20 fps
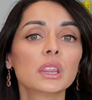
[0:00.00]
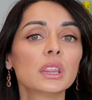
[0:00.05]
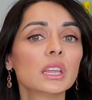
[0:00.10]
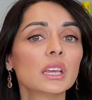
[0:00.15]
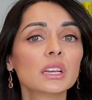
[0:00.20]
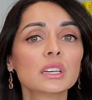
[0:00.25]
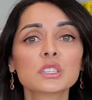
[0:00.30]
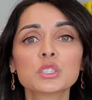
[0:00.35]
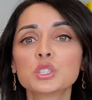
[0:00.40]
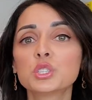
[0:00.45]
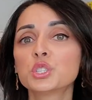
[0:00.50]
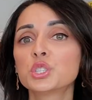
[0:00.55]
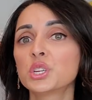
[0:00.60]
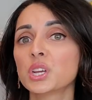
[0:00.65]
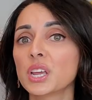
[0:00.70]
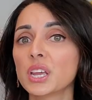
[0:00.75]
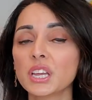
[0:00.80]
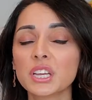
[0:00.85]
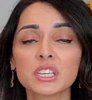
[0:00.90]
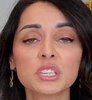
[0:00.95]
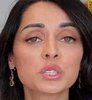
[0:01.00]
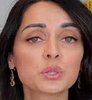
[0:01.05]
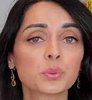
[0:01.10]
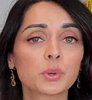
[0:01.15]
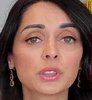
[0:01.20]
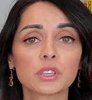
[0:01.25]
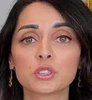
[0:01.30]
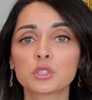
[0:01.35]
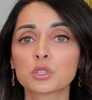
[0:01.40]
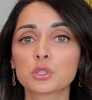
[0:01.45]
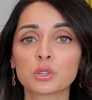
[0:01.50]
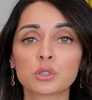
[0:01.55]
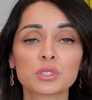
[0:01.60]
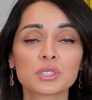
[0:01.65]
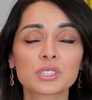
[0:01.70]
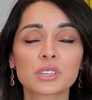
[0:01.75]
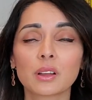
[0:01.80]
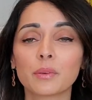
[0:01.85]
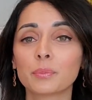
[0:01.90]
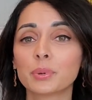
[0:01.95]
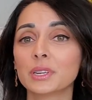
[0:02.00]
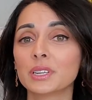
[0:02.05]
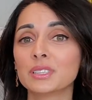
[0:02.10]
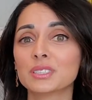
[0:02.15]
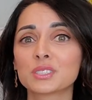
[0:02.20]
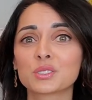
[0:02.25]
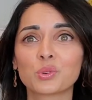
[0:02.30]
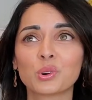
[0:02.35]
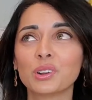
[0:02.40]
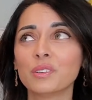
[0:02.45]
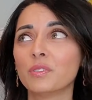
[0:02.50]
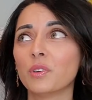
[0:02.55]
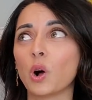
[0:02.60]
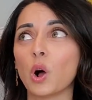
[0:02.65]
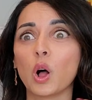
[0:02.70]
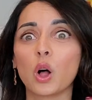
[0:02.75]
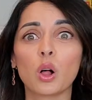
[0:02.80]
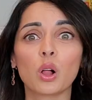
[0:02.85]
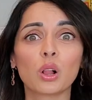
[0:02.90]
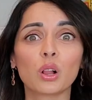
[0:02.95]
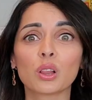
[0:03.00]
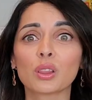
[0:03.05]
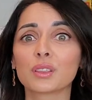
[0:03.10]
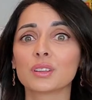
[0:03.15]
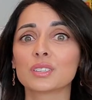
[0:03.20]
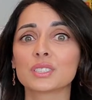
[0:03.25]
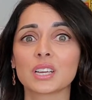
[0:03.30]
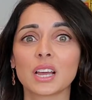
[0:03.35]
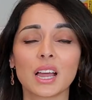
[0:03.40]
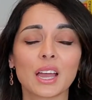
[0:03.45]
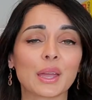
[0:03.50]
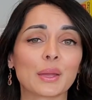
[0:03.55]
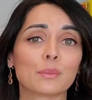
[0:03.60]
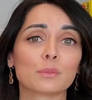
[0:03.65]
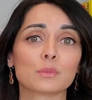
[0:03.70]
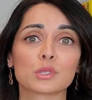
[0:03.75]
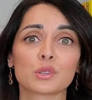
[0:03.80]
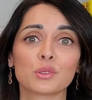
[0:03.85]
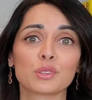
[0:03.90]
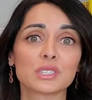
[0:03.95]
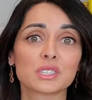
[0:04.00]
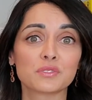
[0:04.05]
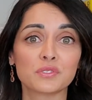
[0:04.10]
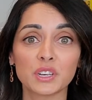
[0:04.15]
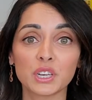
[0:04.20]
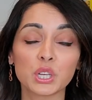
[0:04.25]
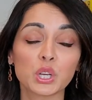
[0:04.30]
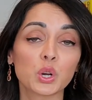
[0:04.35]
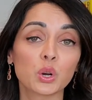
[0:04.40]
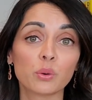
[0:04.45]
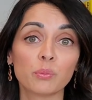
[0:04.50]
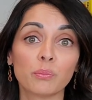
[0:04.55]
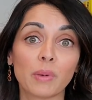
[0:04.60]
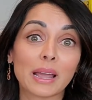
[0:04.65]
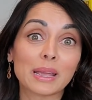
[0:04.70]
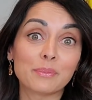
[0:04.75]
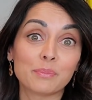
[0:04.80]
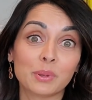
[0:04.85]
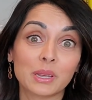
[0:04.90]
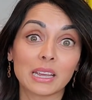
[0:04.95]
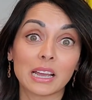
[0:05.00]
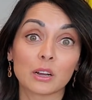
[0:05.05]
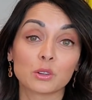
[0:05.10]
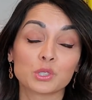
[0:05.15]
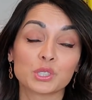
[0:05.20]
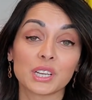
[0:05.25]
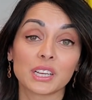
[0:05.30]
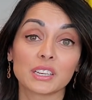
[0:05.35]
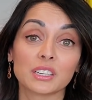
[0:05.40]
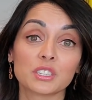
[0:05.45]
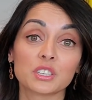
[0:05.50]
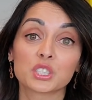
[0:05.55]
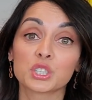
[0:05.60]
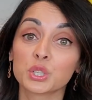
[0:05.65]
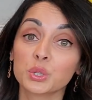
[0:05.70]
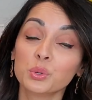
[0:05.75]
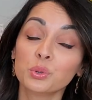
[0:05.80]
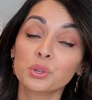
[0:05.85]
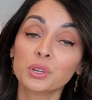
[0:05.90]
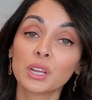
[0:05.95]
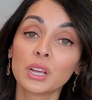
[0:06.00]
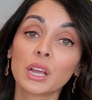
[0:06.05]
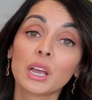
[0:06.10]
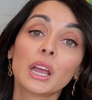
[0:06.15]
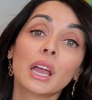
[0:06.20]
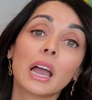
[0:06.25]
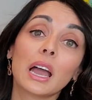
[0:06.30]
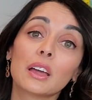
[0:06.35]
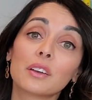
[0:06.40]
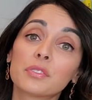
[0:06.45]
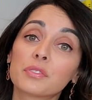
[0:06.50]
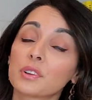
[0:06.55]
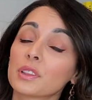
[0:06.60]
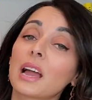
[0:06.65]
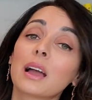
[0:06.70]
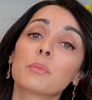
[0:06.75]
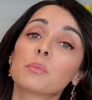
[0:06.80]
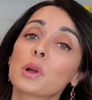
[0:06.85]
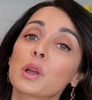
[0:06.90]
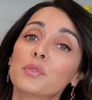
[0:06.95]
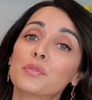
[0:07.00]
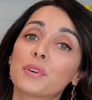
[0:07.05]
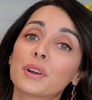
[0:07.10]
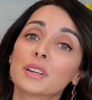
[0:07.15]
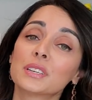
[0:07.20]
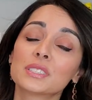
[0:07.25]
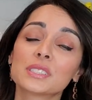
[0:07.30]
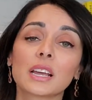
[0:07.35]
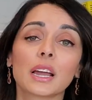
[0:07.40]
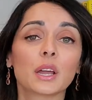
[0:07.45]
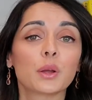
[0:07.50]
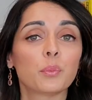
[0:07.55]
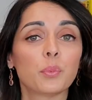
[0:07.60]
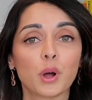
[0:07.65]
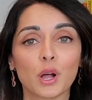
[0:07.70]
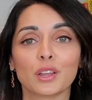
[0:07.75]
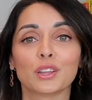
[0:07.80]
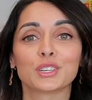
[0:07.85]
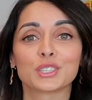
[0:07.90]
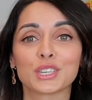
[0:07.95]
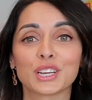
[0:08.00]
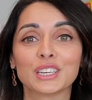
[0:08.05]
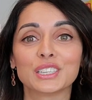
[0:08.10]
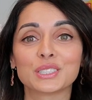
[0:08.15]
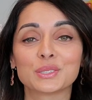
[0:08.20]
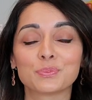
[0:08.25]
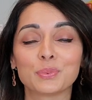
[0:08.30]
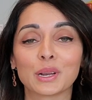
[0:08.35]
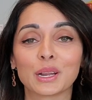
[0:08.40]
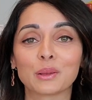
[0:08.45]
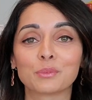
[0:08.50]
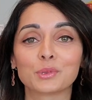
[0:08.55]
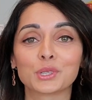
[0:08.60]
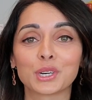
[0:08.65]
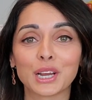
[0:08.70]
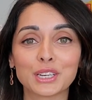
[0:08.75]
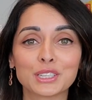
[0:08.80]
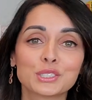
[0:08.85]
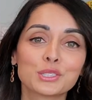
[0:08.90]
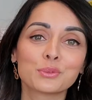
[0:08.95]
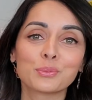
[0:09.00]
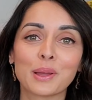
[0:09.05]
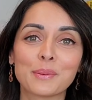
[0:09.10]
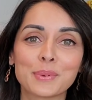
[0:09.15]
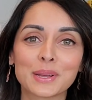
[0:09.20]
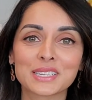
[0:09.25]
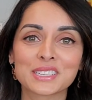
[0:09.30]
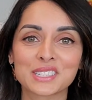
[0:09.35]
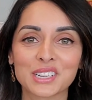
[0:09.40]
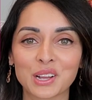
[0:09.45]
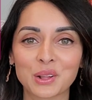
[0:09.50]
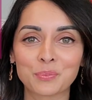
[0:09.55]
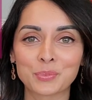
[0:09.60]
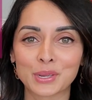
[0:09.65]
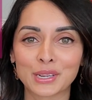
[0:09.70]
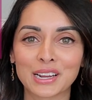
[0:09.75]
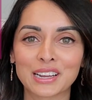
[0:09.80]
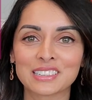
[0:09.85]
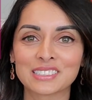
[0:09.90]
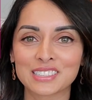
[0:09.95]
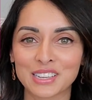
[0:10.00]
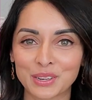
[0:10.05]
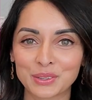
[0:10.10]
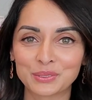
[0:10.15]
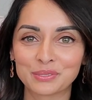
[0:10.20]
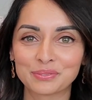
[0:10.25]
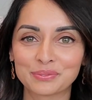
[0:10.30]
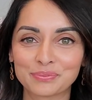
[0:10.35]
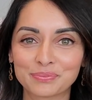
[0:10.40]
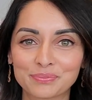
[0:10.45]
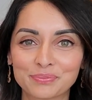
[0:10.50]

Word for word: Things change with insurance companies sort of all the time, so this video might be outdated soon, and for that, my friends, I apologize, but I'm trying to do my best to help you guys out.